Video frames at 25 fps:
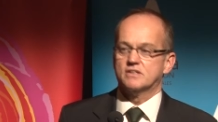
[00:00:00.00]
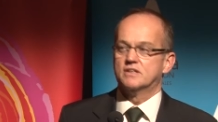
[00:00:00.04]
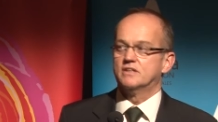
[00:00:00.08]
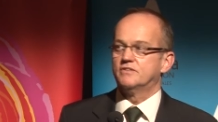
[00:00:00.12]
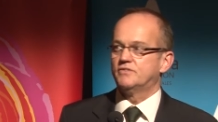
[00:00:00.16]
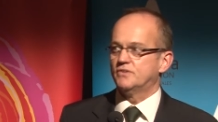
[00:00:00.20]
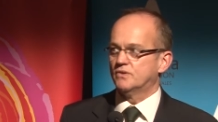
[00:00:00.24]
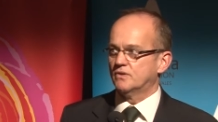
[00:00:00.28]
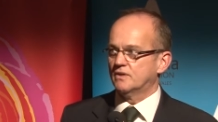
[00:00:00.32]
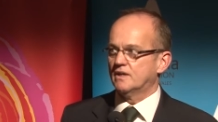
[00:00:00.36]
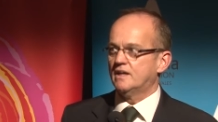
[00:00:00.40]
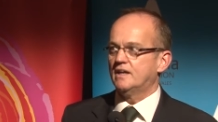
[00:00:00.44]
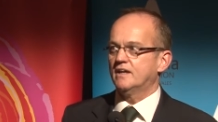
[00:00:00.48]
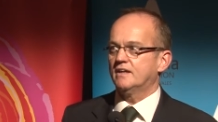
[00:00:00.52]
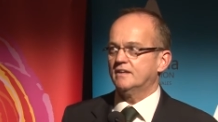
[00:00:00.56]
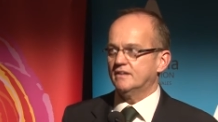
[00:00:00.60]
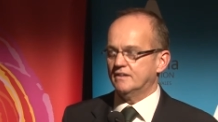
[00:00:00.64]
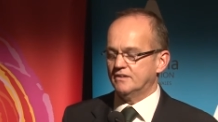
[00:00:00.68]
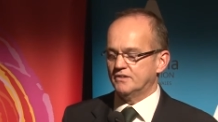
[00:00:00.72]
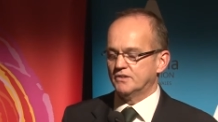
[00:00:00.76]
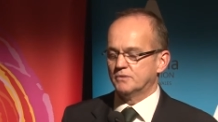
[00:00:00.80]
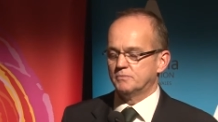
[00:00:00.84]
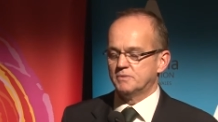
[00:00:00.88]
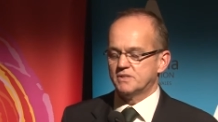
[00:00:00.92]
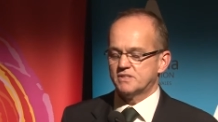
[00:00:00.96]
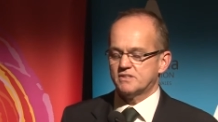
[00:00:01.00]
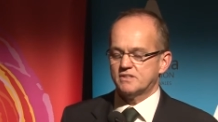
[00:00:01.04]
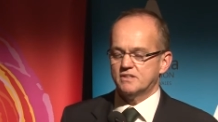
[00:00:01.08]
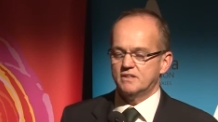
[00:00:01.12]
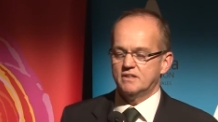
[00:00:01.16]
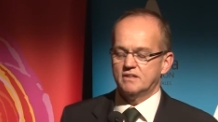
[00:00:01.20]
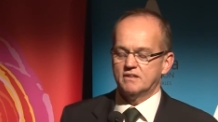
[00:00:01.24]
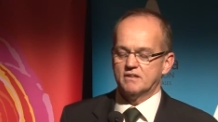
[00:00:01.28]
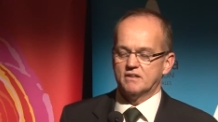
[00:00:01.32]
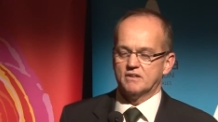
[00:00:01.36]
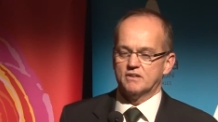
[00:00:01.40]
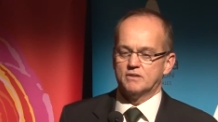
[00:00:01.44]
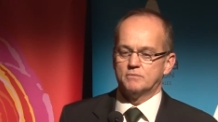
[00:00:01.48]
So if you like her, you'll be
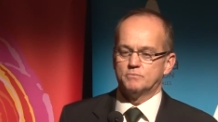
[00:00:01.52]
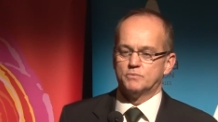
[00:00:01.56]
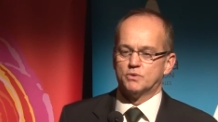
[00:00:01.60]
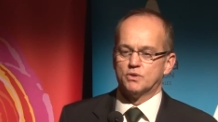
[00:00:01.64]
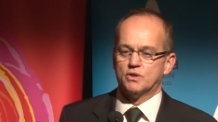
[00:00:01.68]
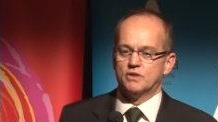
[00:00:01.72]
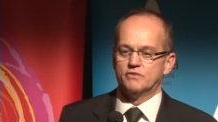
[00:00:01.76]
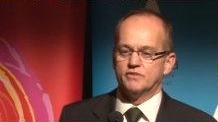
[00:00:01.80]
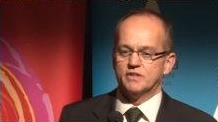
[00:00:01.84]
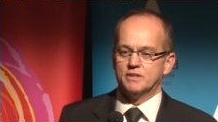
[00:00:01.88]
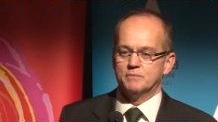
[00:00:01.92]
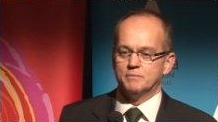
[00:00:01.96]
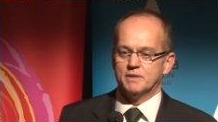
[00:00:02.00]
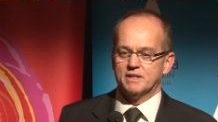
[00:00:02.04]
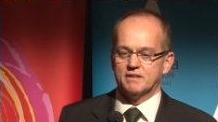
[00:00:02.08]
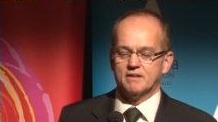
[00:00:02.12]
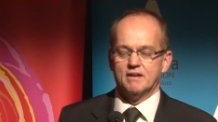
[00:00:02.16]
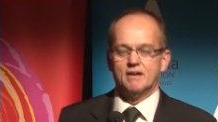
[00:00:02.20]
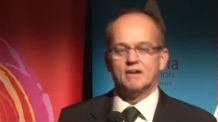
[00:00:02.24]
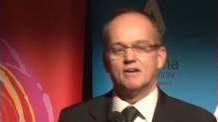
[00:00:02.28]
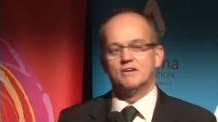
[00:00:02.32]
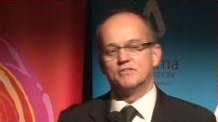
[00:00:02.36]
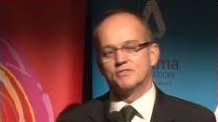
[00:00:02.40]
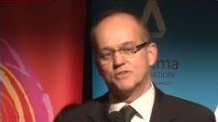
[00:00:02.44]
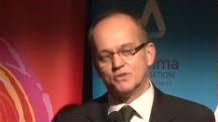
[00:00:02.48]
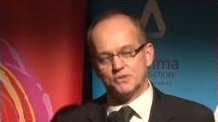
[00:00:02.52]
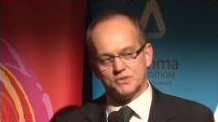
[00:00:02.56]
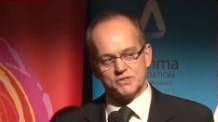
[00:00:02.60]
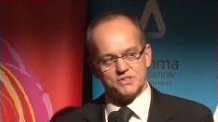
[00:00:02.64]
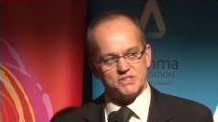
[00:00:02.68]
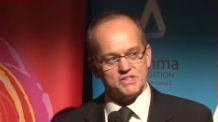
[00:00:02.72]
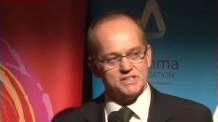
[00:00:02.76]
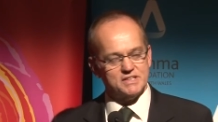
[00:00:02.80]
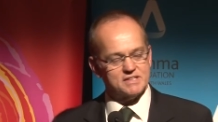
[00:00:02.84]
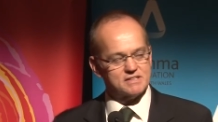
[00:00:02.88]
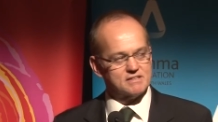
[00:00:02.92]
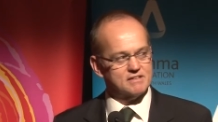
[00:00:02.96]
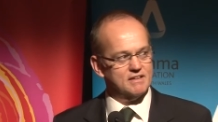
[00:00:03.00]
seeing a lot more of her. But of
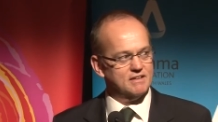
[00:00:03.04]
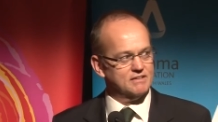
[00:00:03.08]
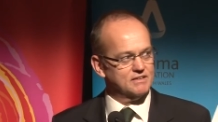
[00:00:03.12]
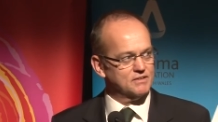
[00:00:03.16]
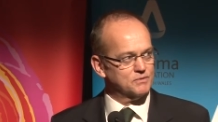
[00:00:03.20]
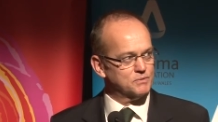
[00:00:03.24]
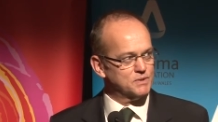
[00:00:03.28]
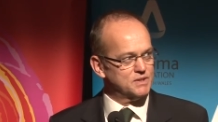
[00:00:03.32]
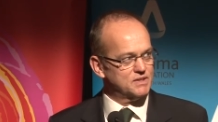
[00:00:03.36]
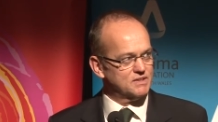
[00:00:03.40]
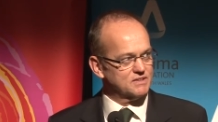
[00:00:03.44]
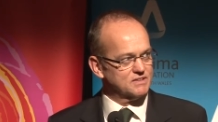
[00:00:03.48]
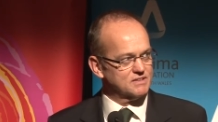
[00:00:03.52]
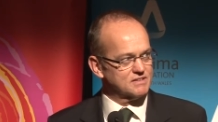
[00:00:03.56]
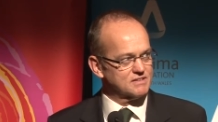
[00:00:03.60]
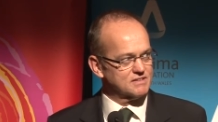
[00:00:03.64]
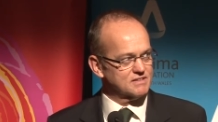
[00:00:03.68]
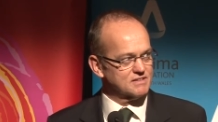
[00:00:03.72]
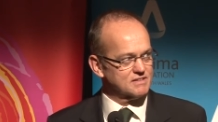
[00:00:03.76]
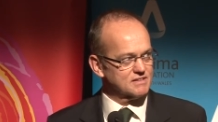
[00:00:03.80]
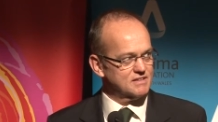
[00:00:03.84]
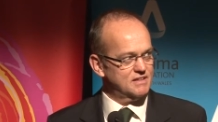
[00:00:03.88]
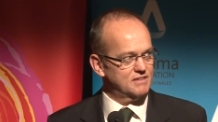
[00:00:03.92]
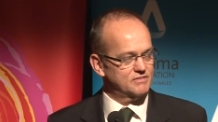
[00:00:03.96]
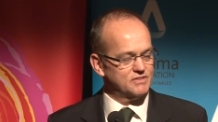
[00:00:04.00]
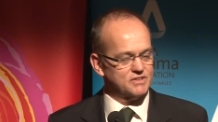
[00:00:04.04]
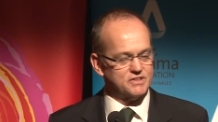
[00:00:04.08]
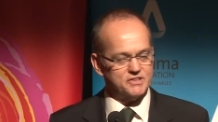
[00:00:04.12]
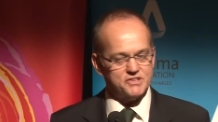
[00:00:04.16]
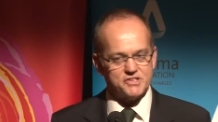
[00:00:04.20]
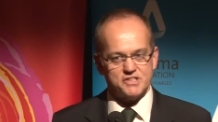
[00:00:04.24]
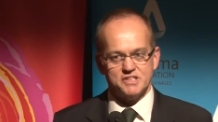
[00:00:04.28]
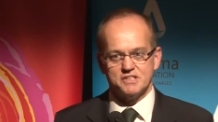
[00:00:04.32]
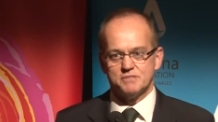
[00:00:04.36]
course, since then, the world has discovered her.